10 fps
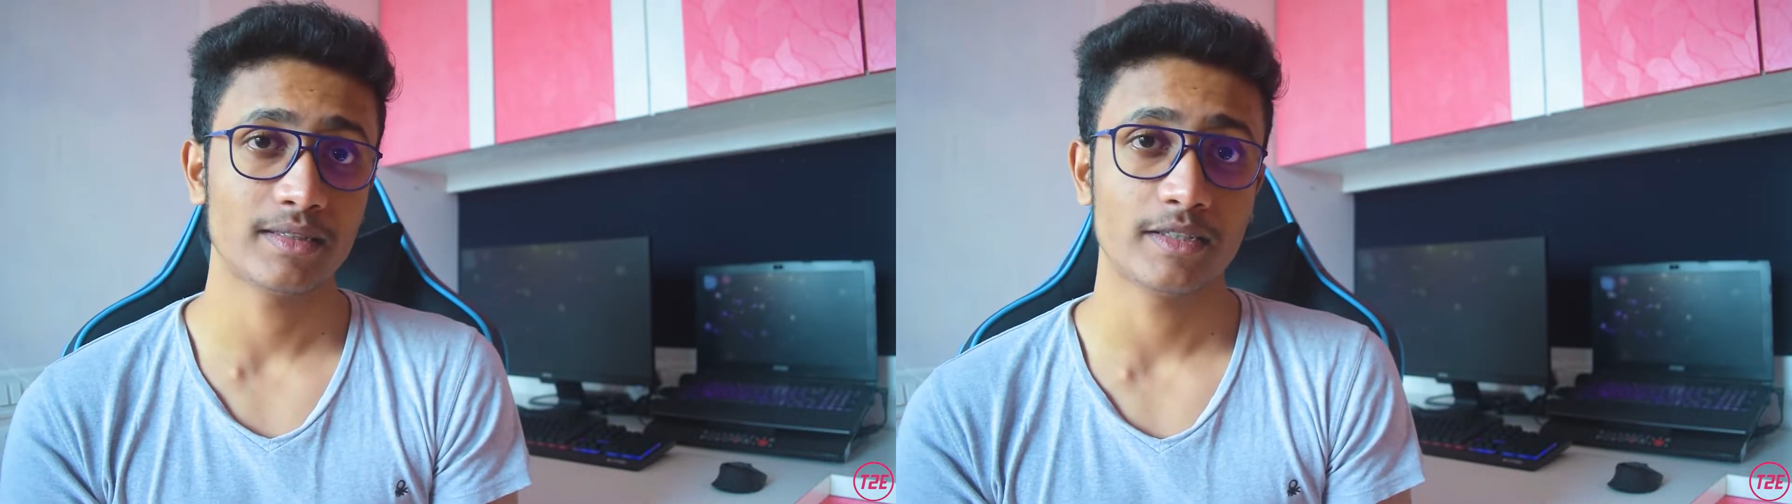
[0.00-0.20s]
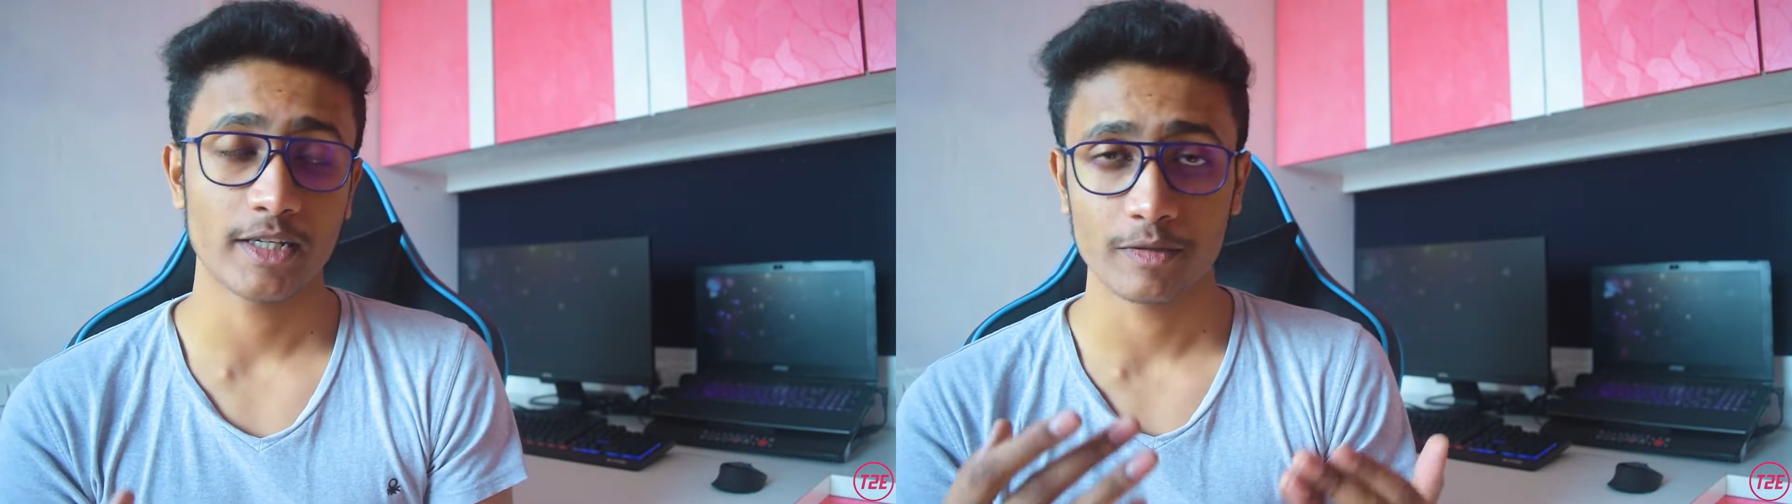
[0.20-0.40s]

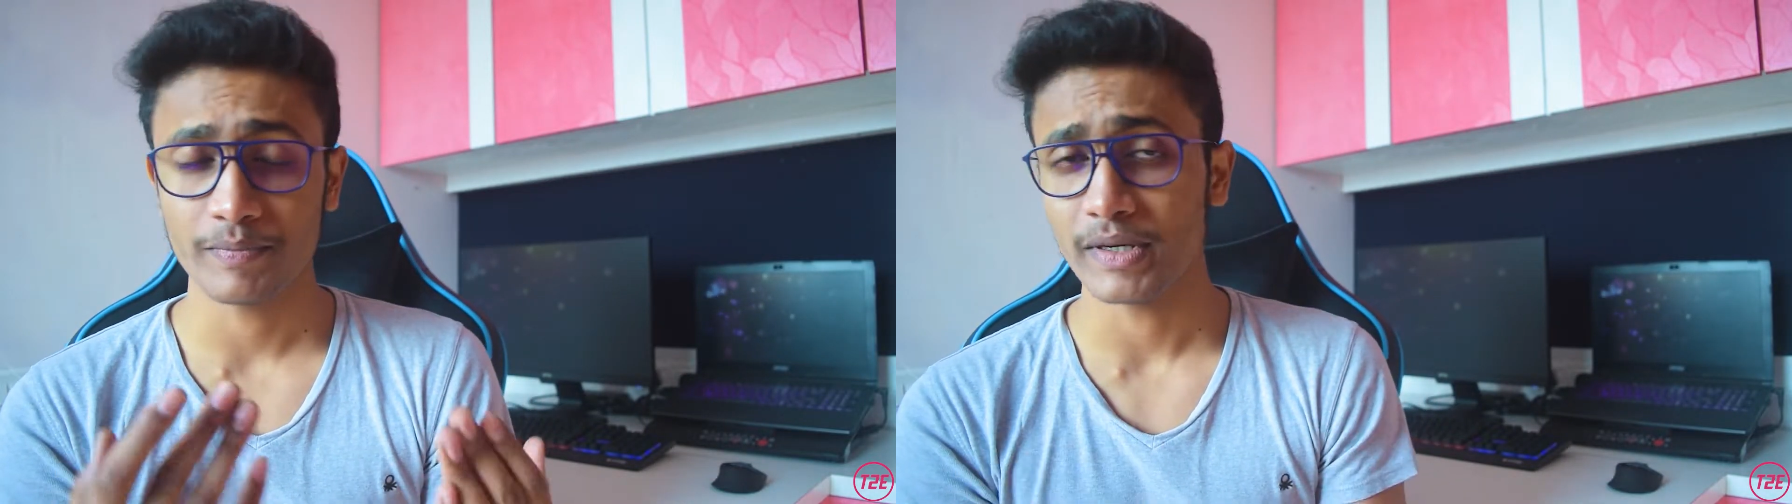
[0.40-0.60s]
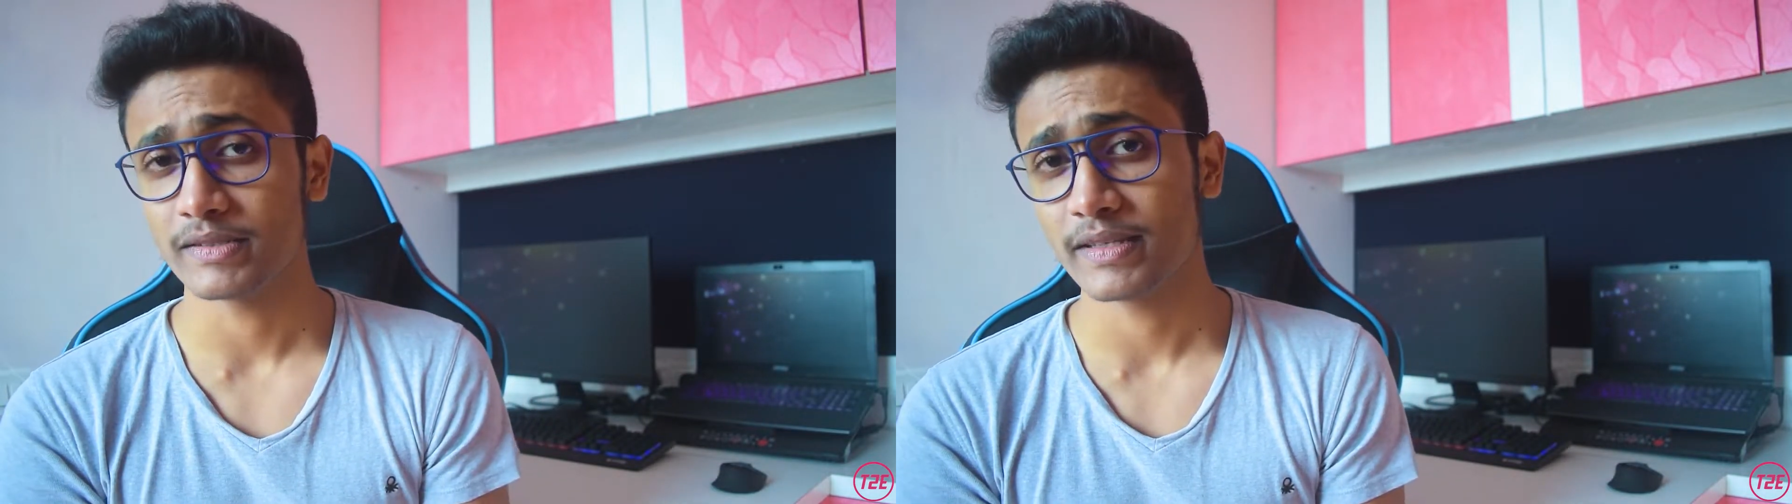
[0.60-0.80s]
such as
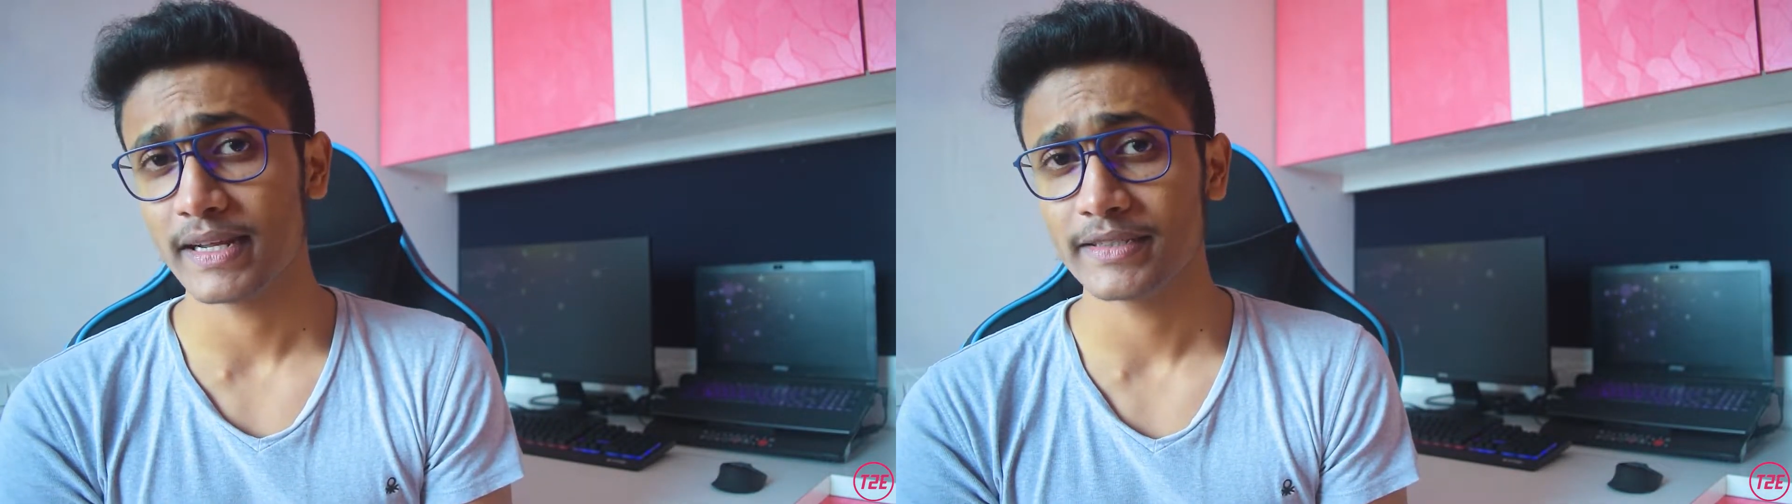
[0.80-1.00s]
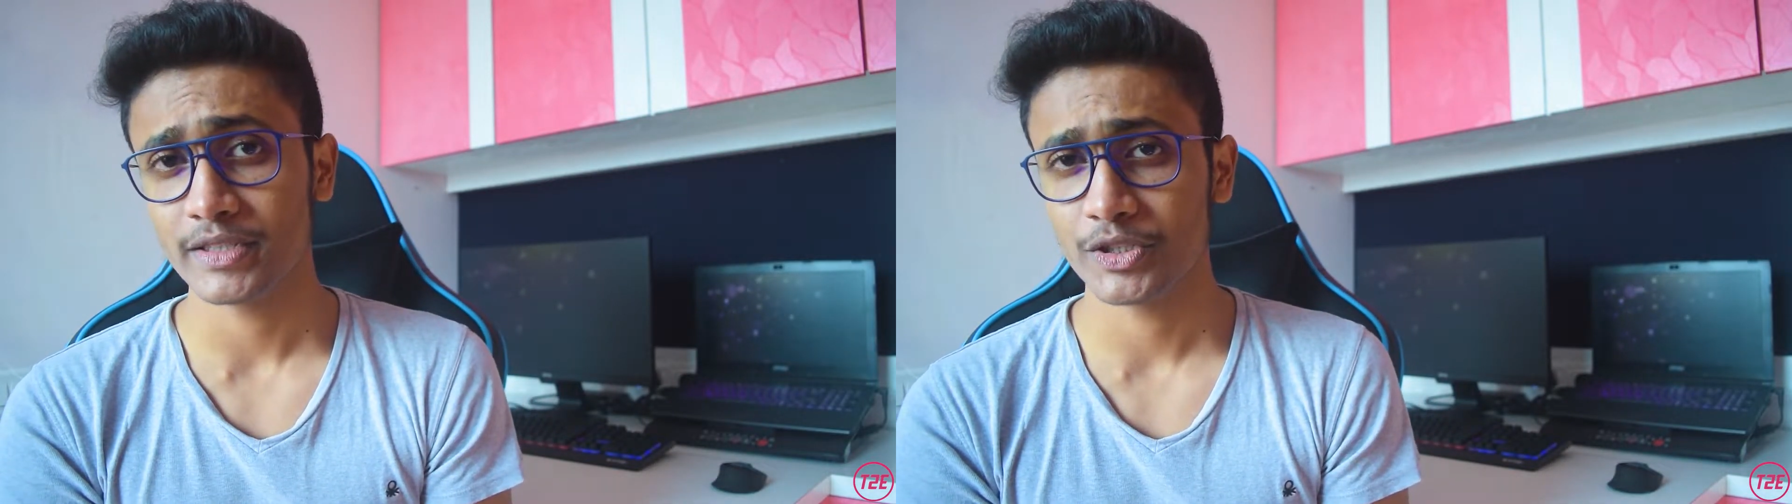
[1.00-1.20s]

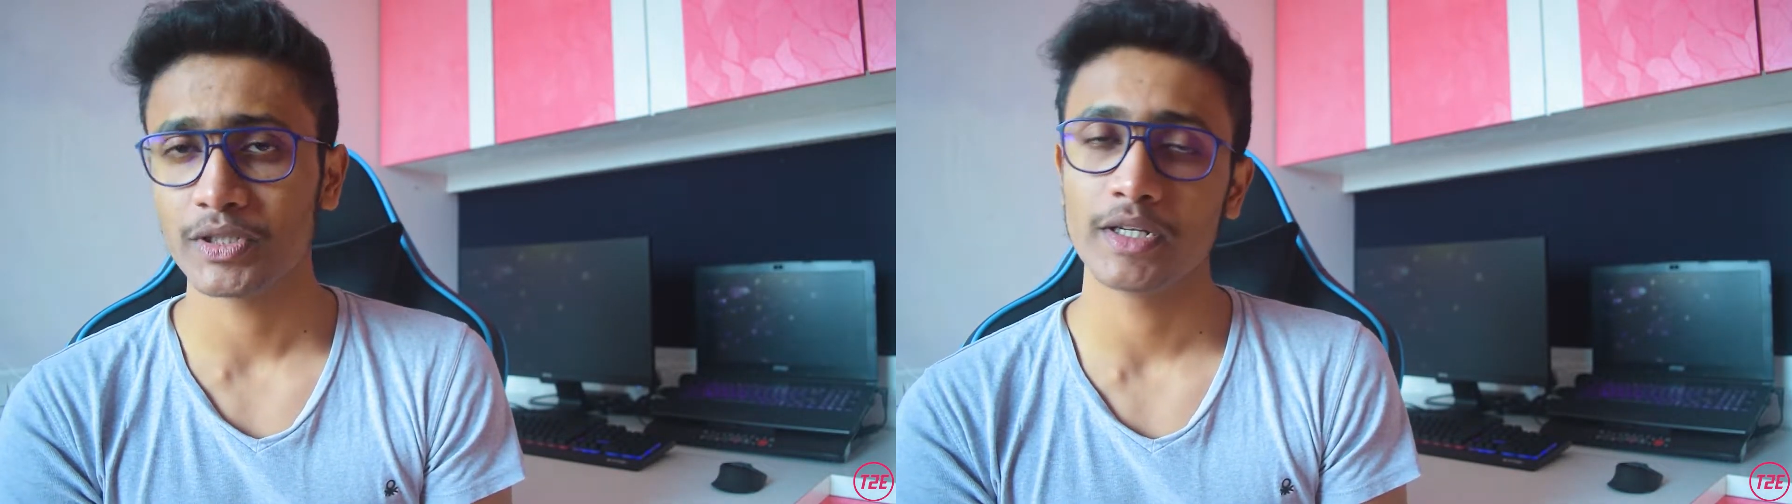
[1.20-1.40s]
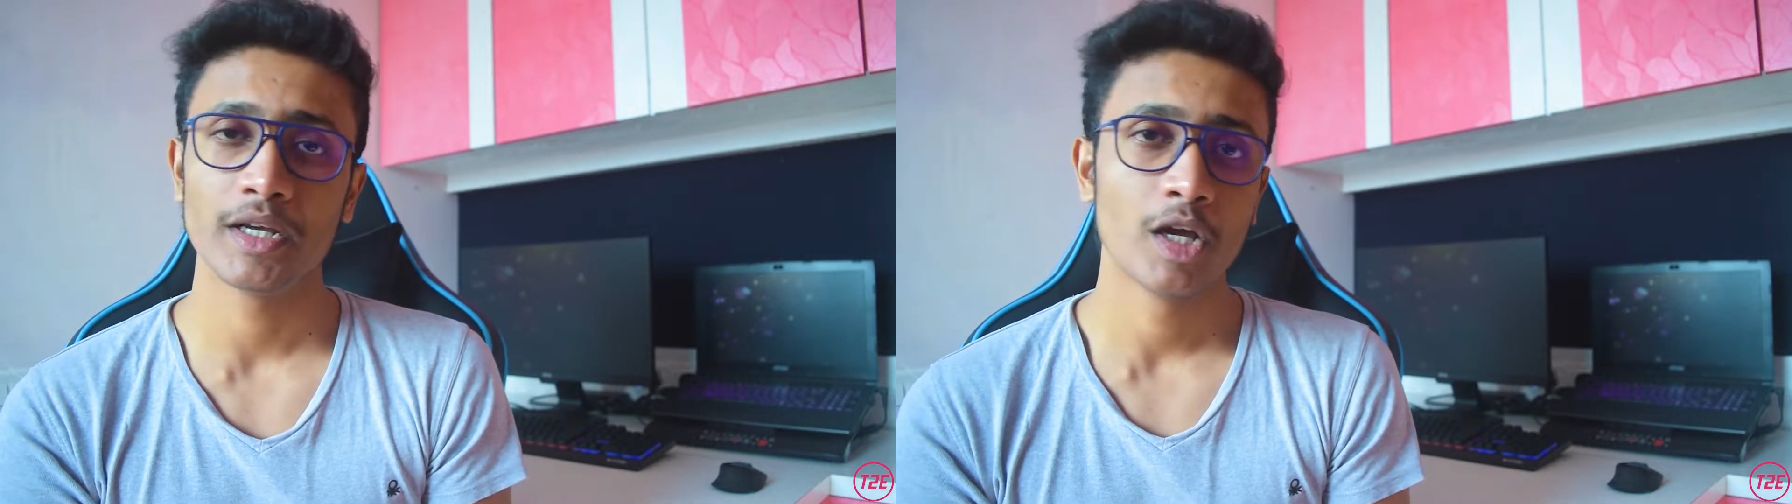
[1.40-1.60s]

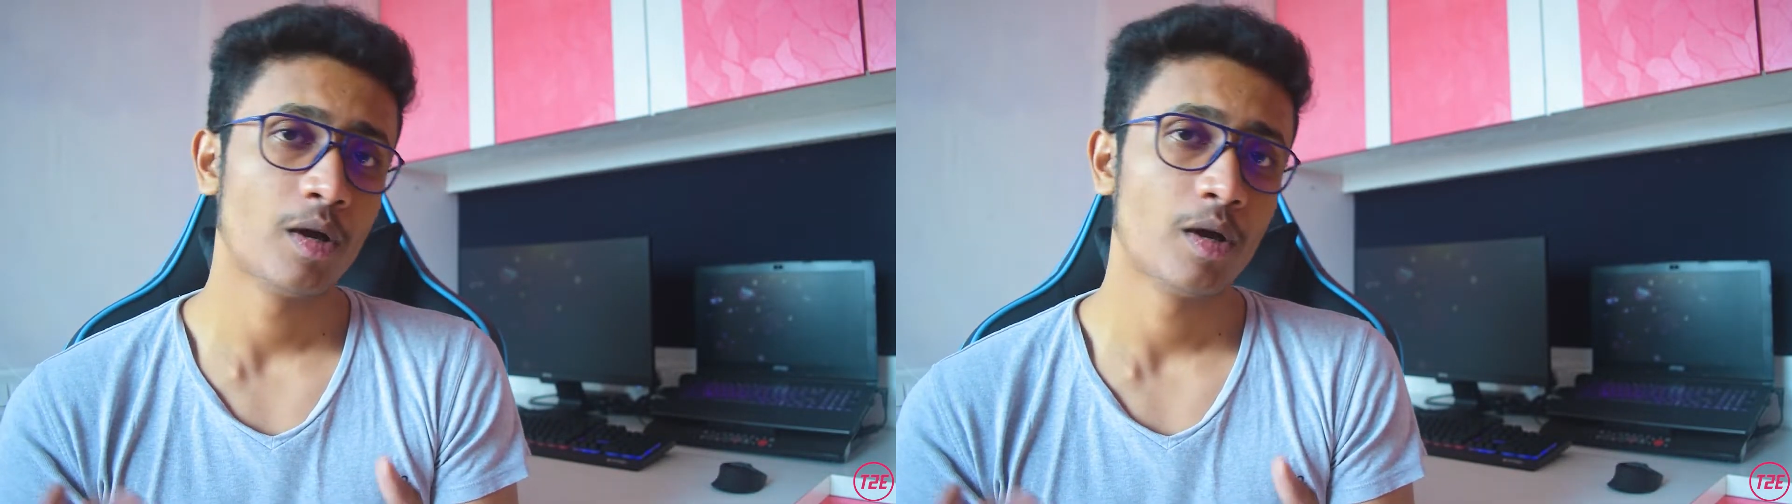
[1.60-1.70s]
personalization,